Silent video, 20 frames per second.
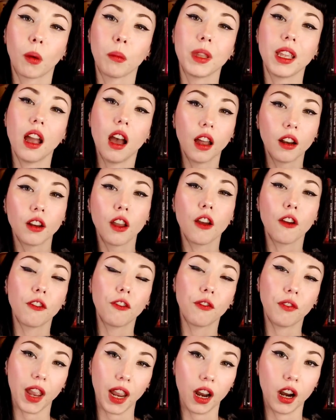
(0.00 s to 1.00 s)
from the
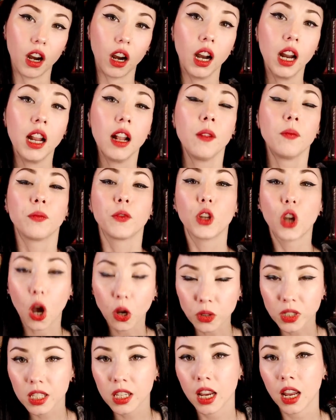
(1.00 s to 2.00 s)
unfair
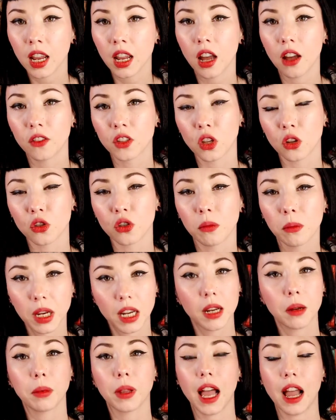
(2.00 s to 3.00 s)
ghosting of social
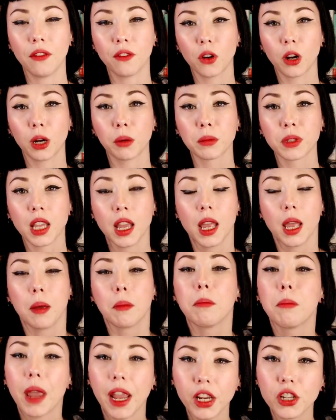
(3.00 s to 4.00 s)
media platforms,
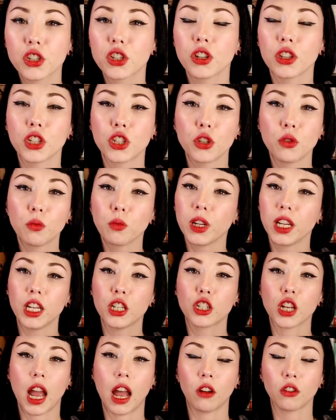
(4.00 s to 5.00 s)
make sure that you
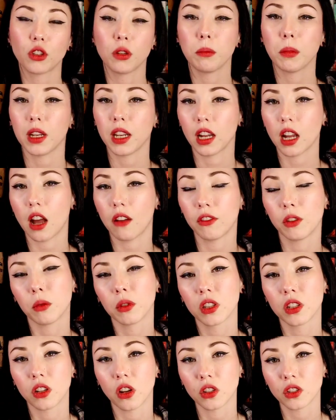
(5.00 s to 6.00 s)
reach out to Monday Coffee
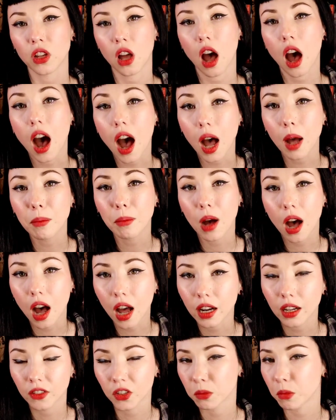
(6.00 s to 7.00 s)
with the Doll's Hot
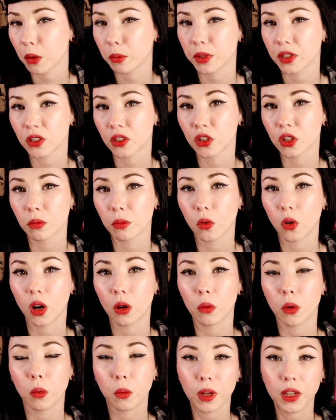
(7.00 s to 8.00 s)
Pot of Small Business
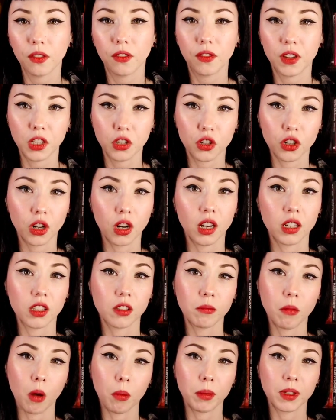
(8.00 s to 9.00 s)
Support, where we feature a
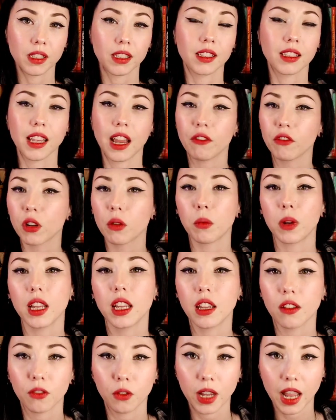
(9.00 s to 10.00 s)
small business every
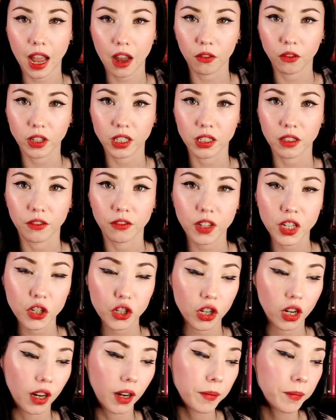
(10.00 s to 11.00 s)
week if we have one to
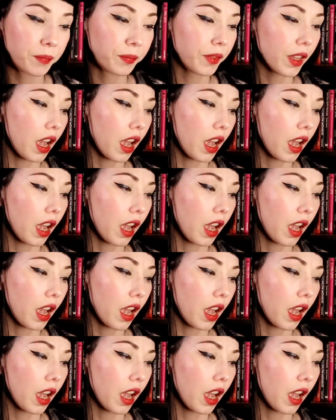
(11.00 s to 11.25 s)
feature.